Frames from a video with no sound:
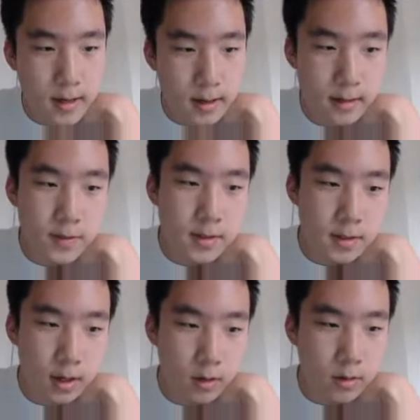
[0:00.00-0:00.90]
If
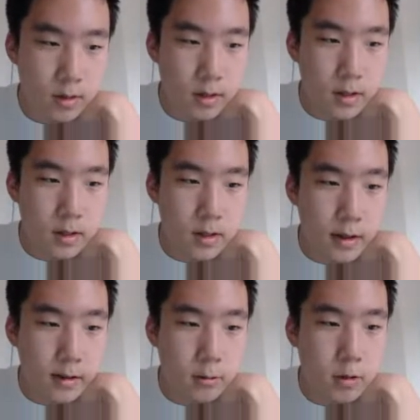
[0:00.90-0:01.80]
so,
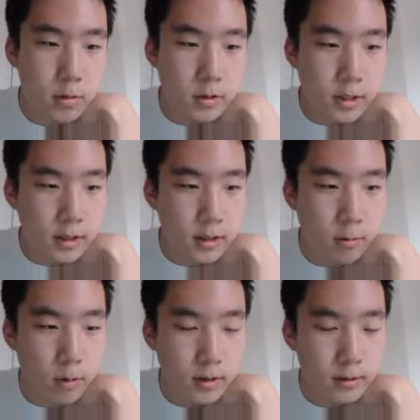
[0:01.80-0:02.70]
then we will check the
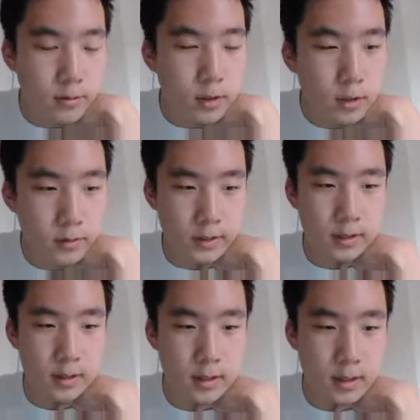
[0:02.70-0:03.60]
one in front of it
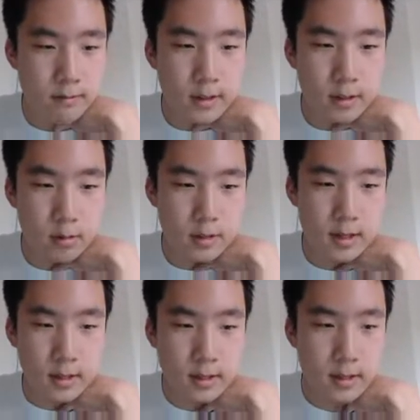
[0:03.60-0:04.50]
to see if it equals
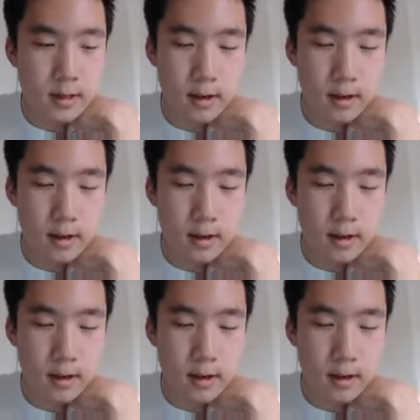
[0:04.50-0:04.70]
x.